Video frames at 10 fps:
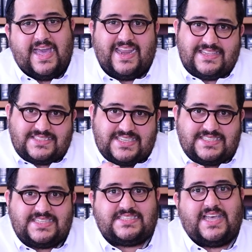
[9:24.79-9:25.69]
And it's
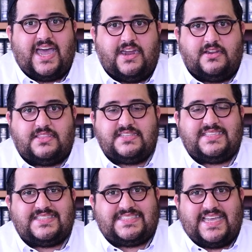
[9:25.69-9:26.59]
this desire, this
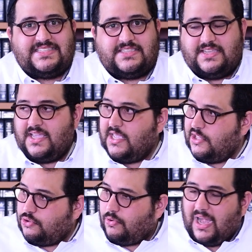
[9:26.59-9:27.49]
necessity
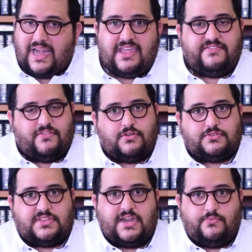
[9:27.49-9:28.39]
to cleave
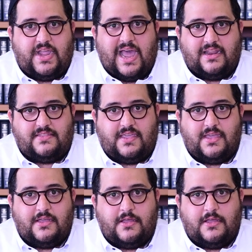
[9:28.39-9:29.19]
onto that reality